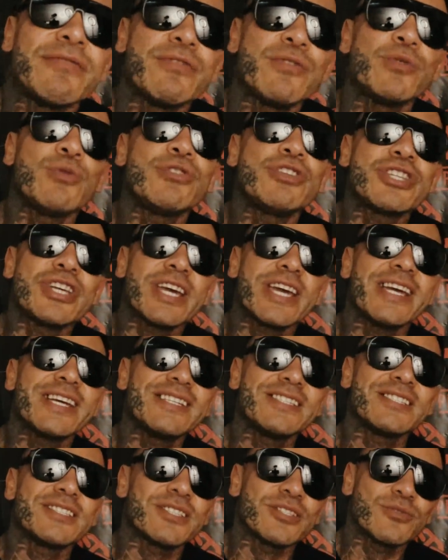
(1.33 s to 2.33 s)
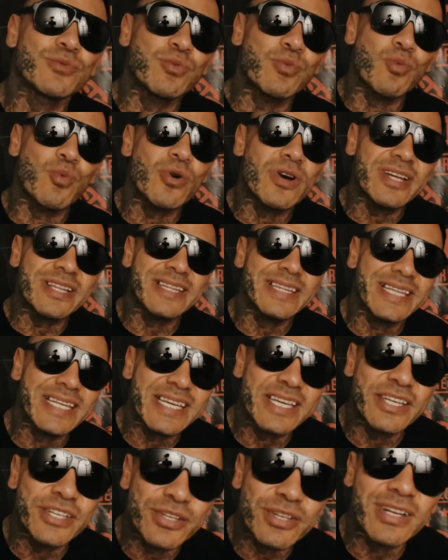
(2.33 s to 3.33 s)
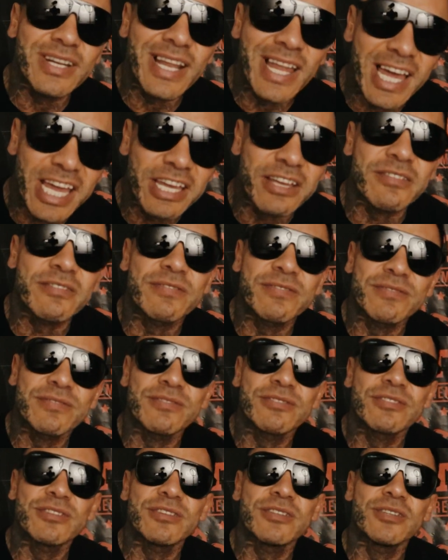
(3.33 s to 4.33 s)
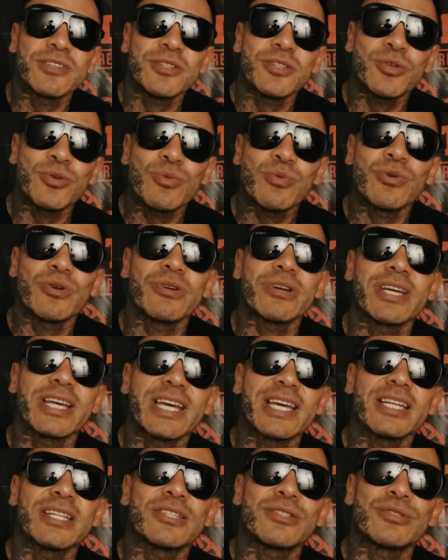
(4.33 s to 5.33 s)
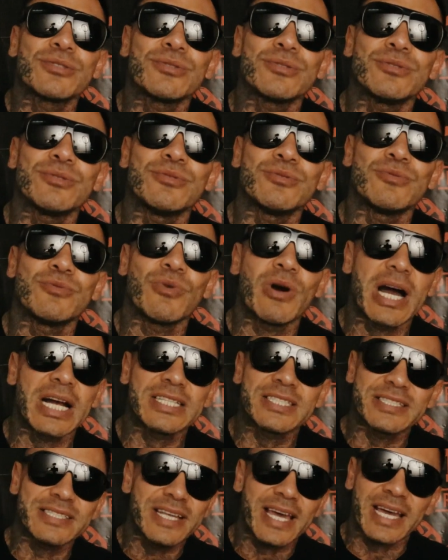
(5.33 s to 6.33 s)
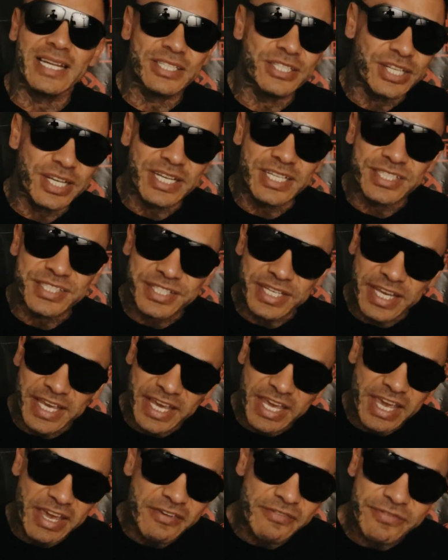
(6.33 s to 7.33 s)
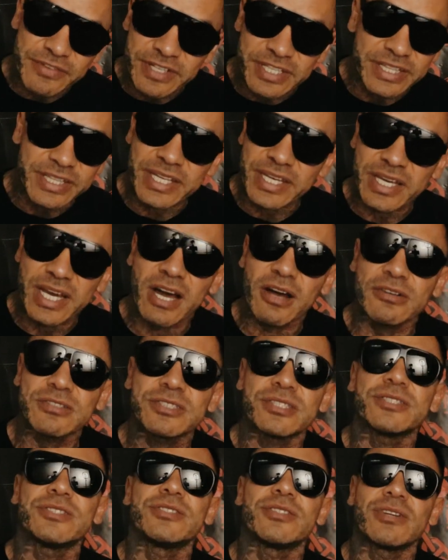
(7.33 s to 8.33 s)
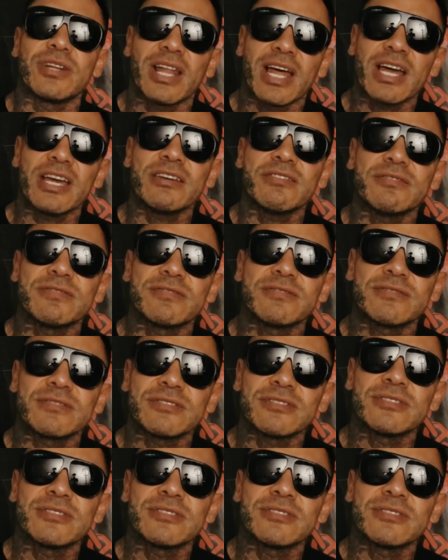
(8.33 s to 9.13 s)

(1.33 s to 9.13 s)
you change this one thing in your life, you will get to watch that change everything else in your life.